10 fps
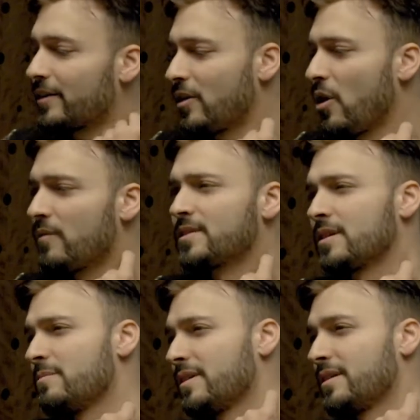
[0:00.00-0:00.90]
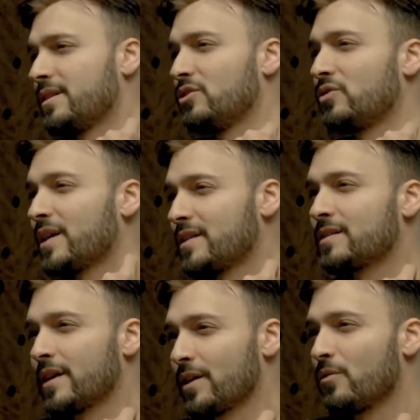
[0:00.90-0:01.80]
all of a sudden, because he dresses
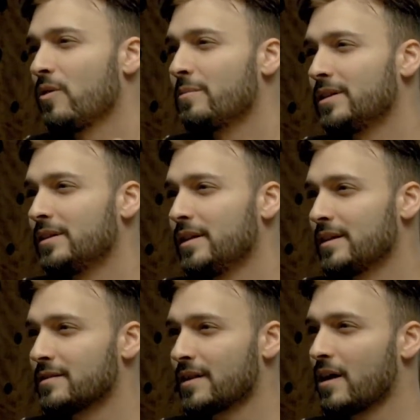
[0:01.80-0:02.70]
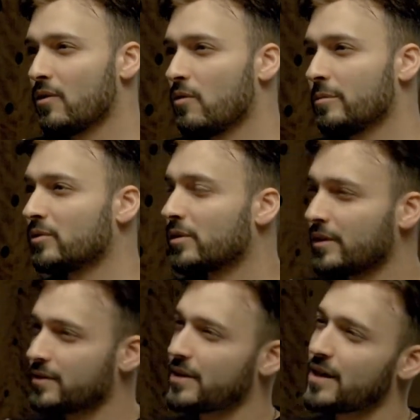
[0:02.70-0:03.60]
like a woman, he is now a woman, or
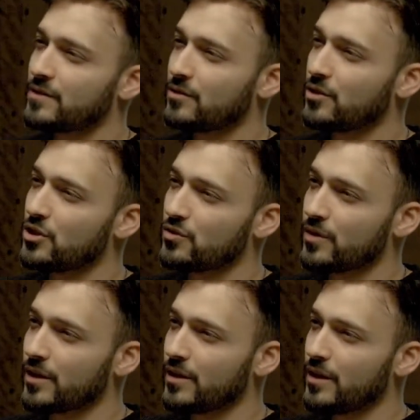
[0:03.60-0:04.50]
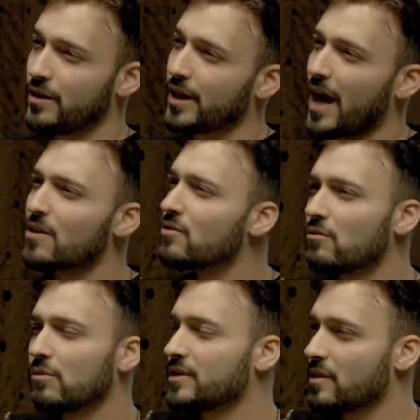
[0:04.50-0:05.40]
because he has surgery. Like I don't know
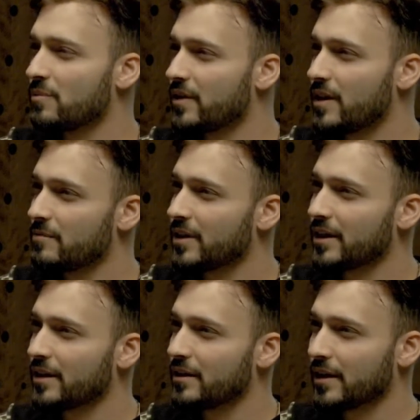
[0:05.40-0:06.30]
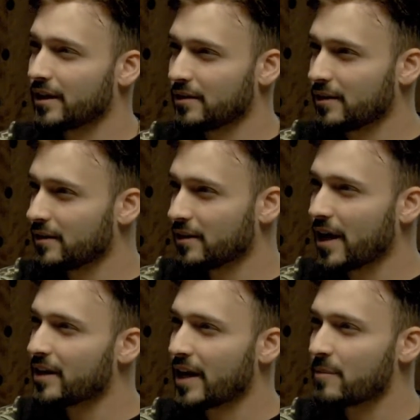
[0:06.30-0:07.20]
what's up with him. Like the
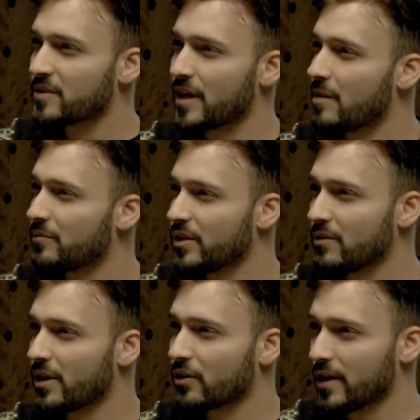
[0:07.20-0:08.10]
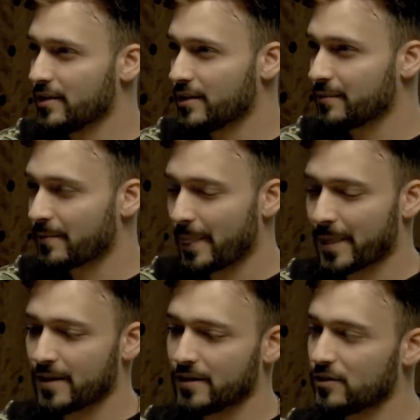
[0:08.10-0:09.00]
guy in GameStop when he went crazy.
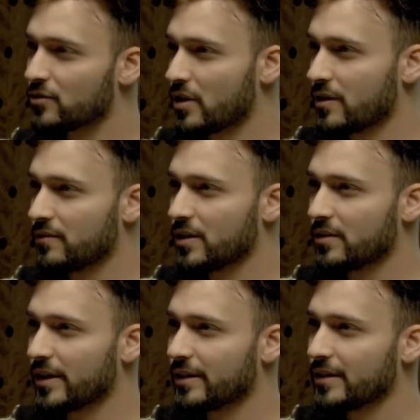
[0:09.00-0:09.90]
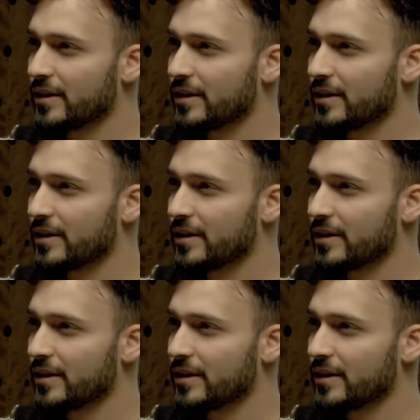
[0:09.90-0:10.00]
You saw the video, right?